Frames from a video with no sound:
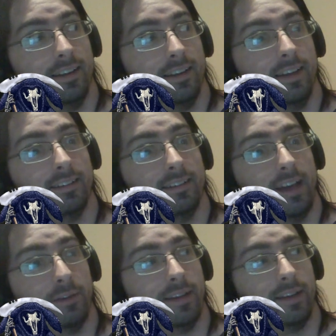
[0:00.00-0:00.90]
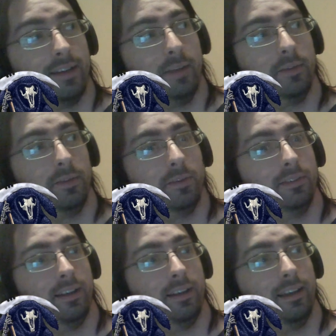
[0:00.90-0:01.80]
It's now time to
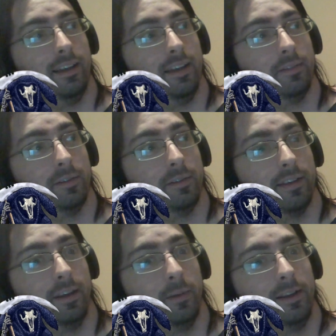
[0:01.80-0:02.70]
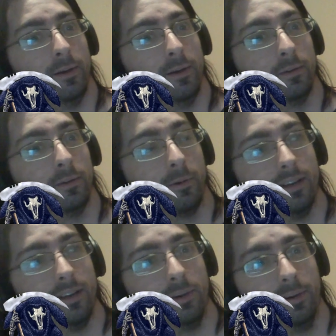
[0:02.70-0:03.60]
see if there's any windows or any
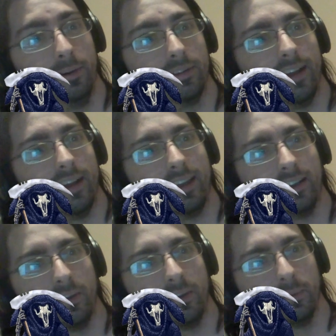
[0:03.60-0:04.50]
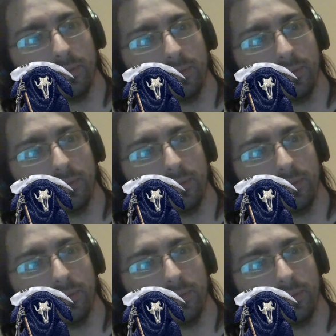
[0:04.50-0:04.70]
doors that I could use.